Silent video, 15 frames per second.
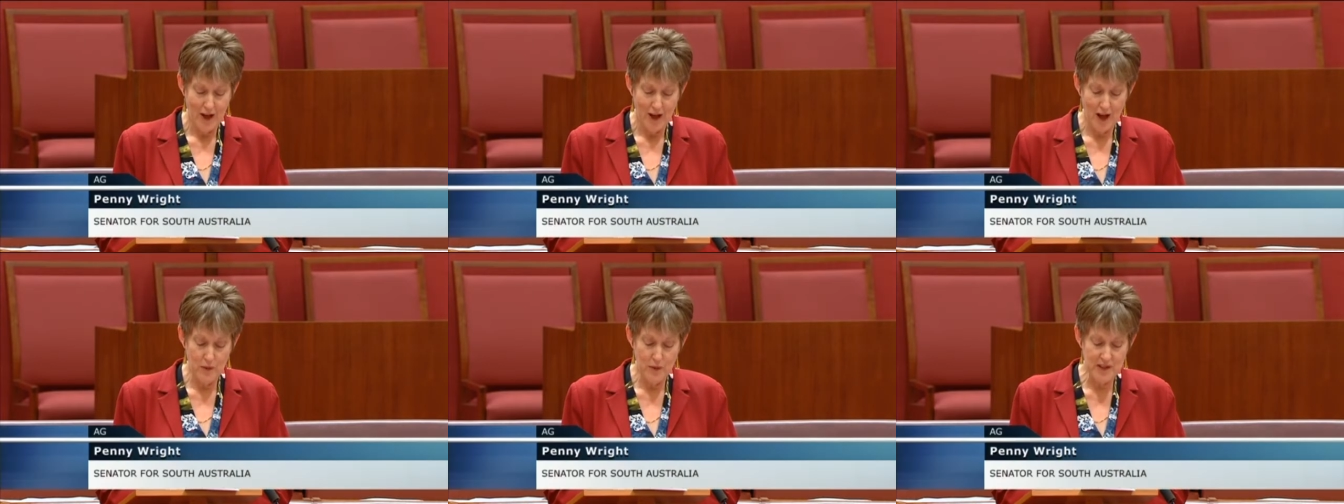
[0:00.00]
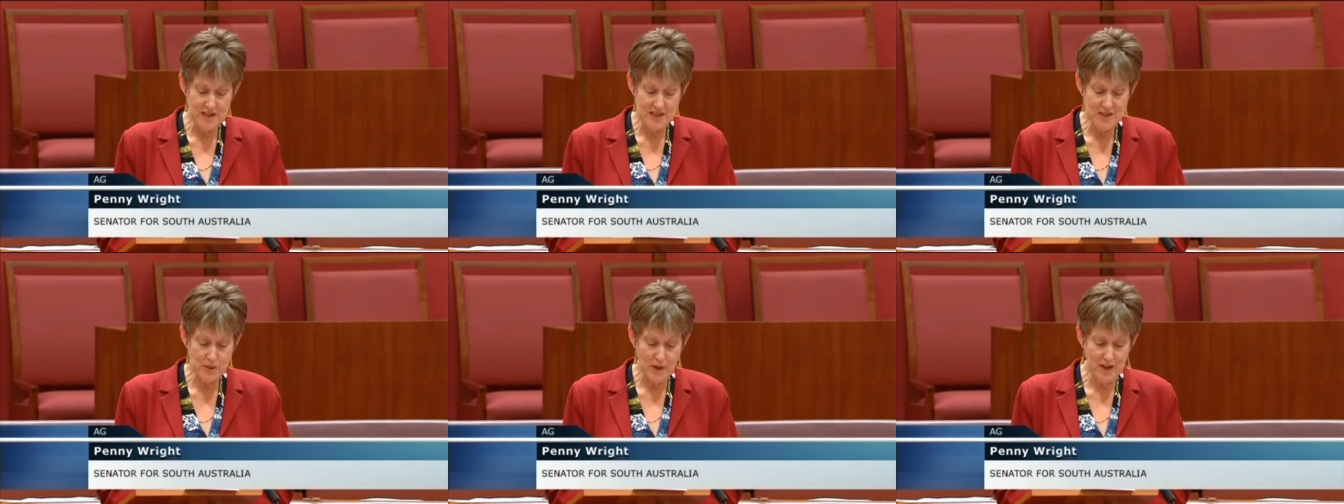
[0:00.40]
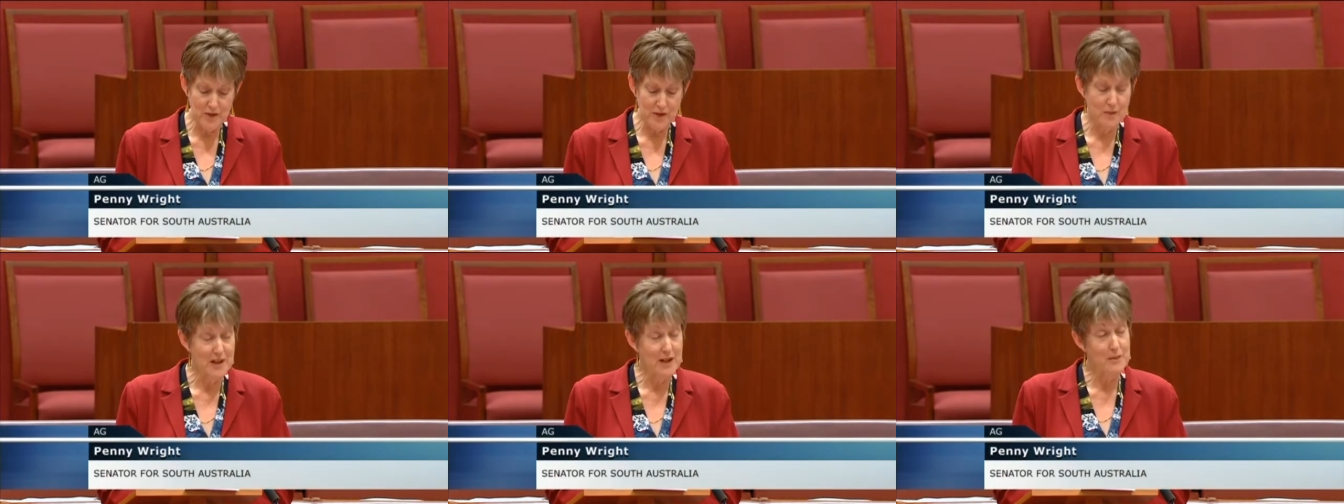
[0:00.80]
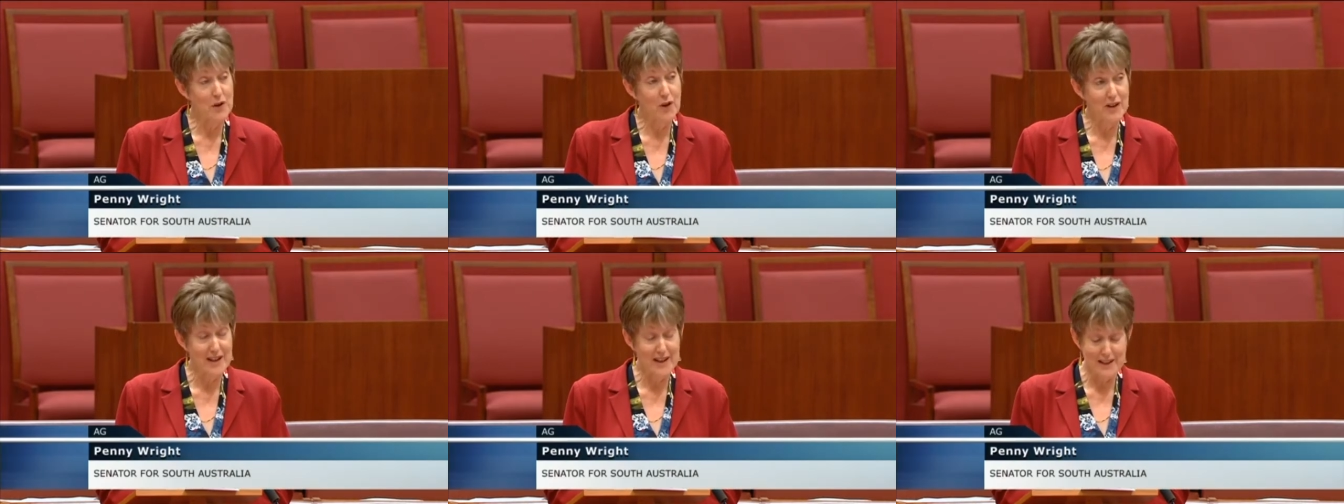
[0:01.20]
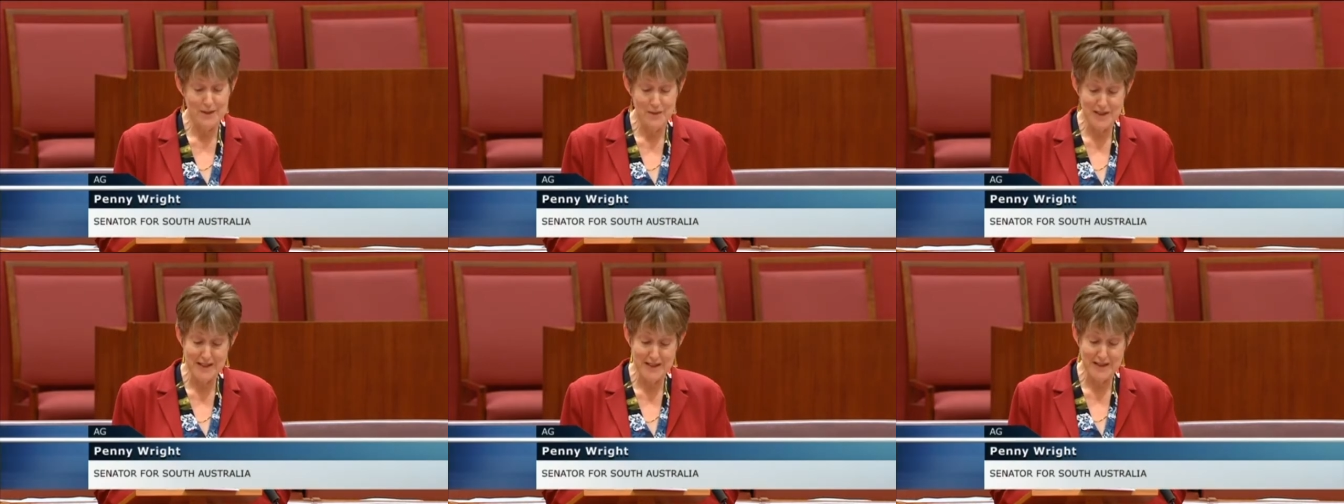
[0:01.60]
I witnessed one of them, and I'm not at
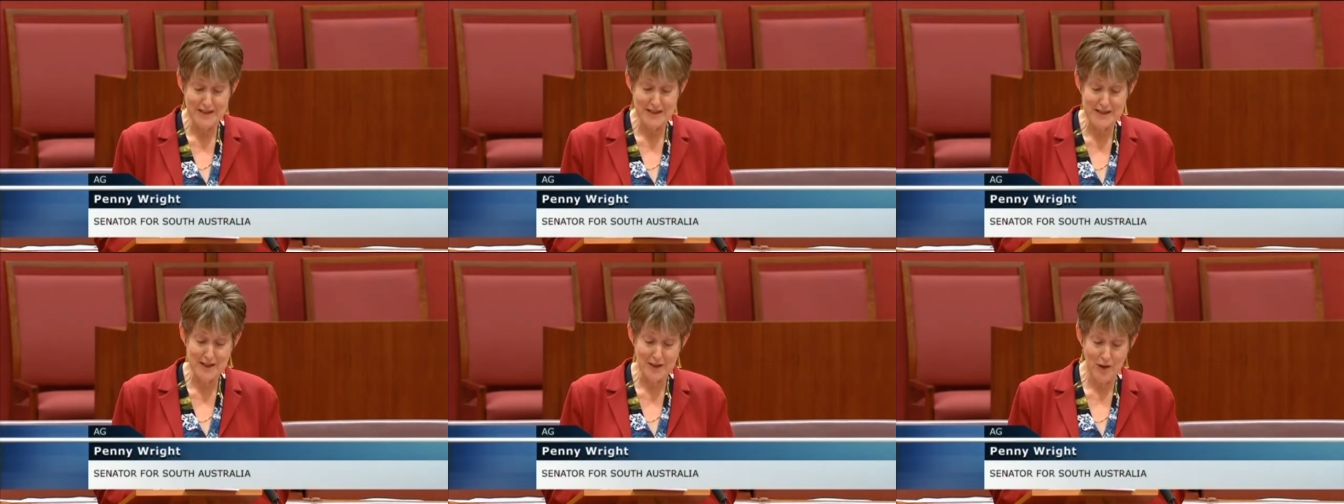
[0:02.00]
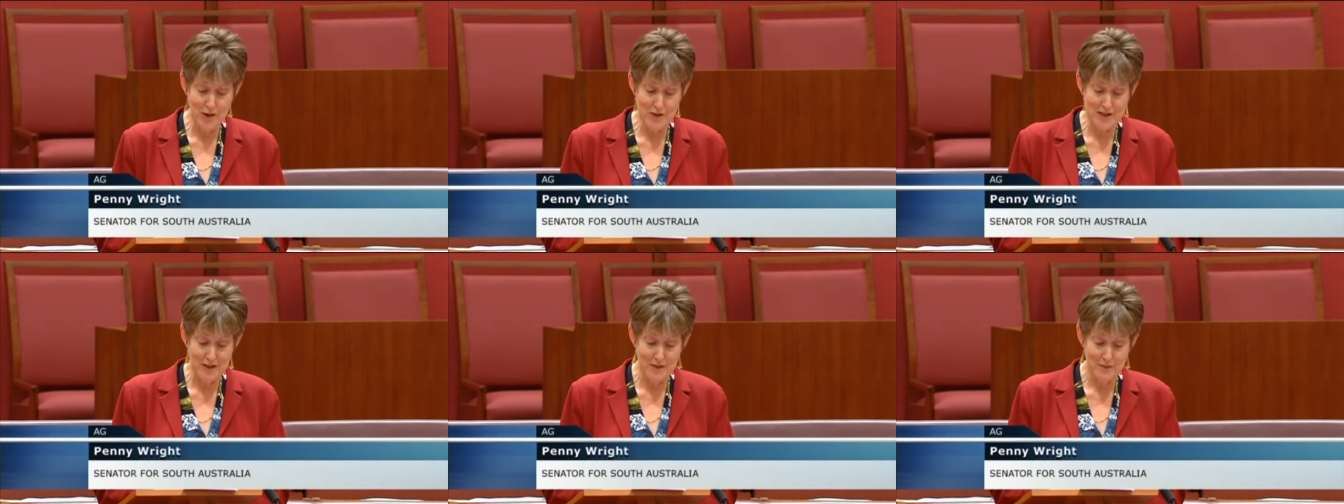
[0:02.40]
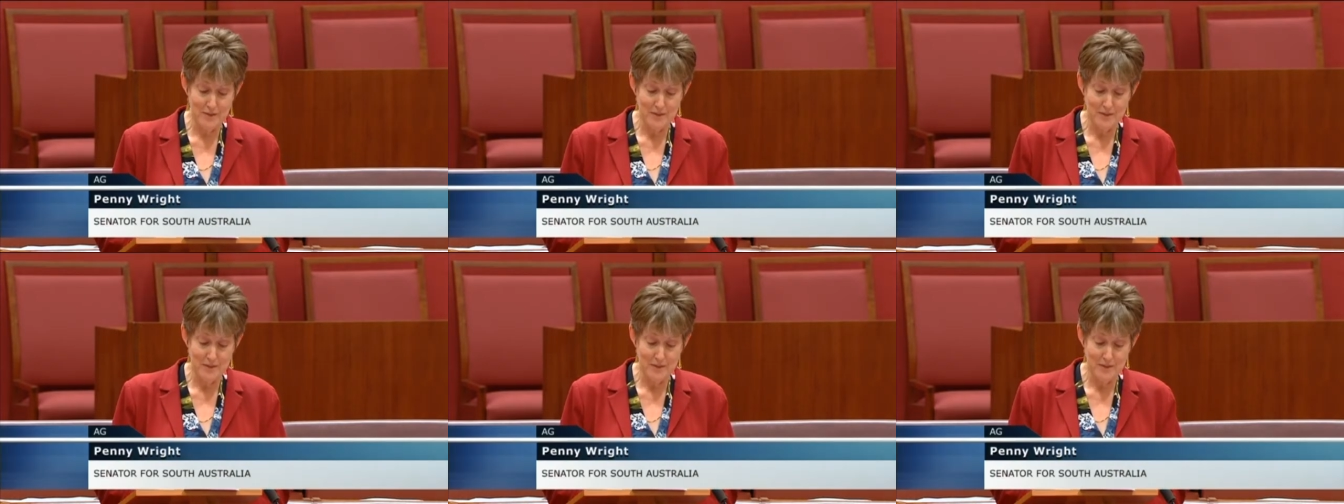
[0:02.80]
liberty to disclose it,